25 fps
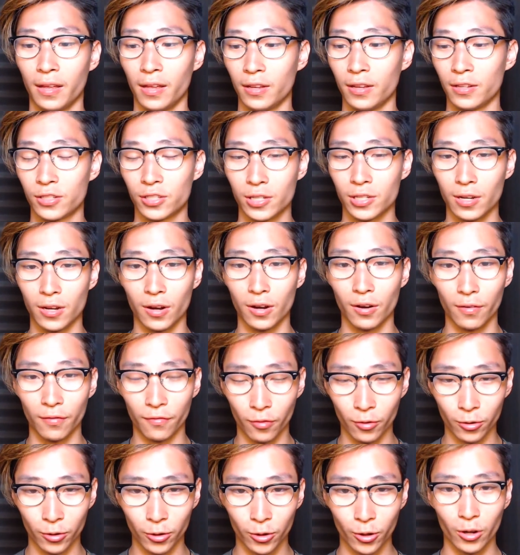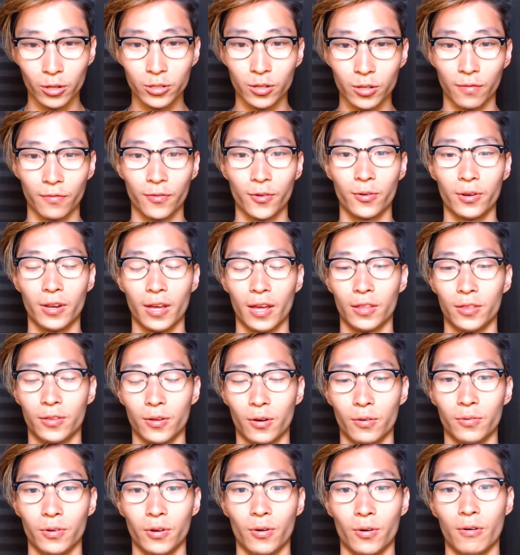So, for those of you that
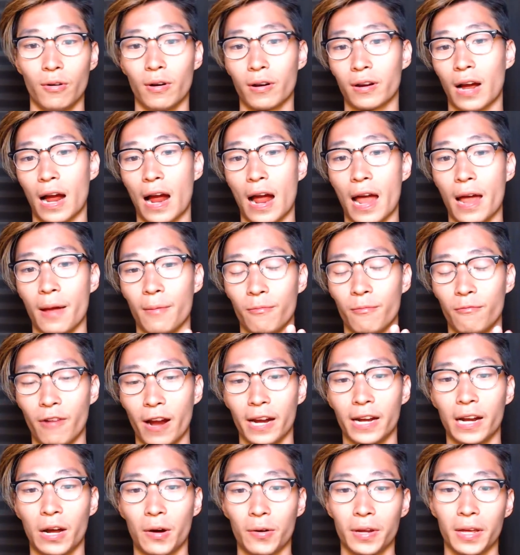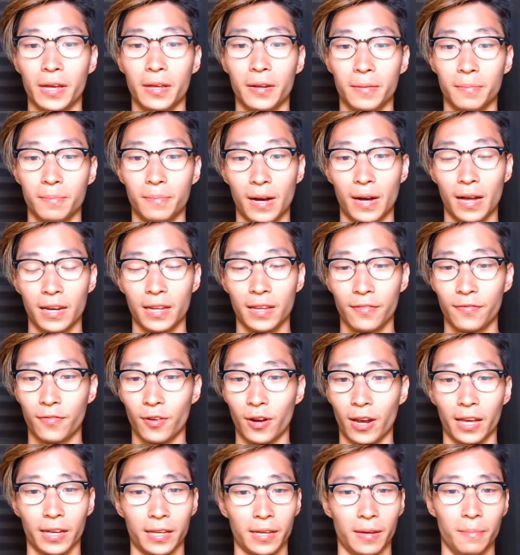don't know, I'm right now in Bali for
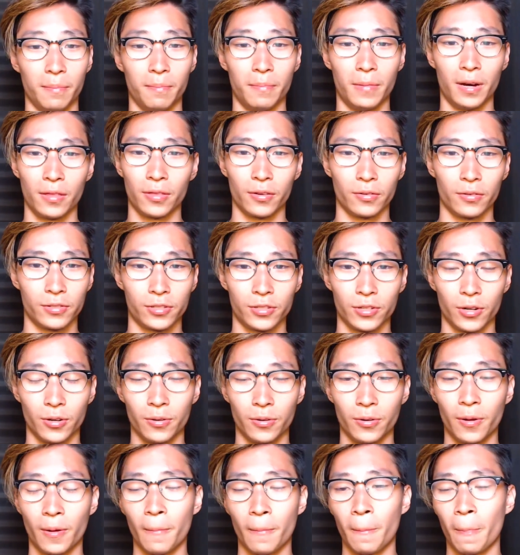like a month or so.